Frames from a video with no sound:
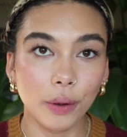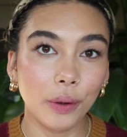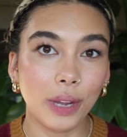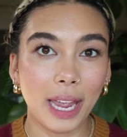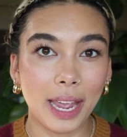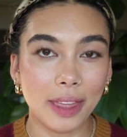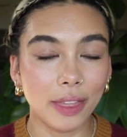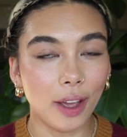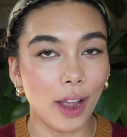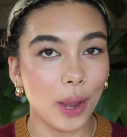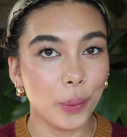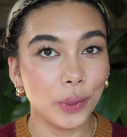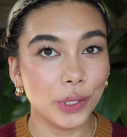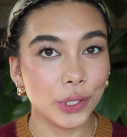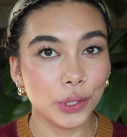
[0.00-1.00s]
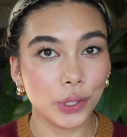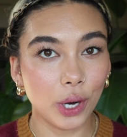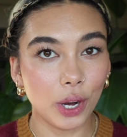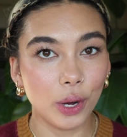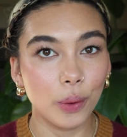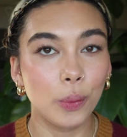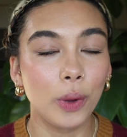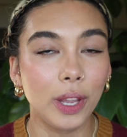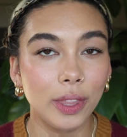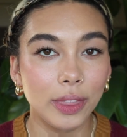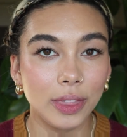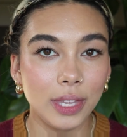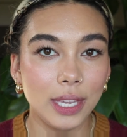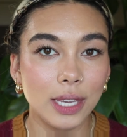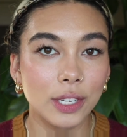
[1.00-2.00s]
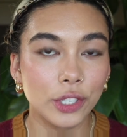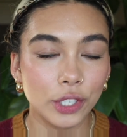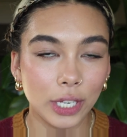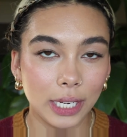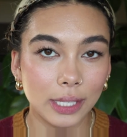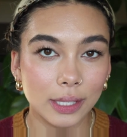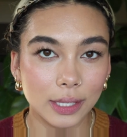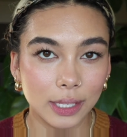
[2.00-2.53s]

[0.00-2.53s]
Okay, I thought I would start with the Shade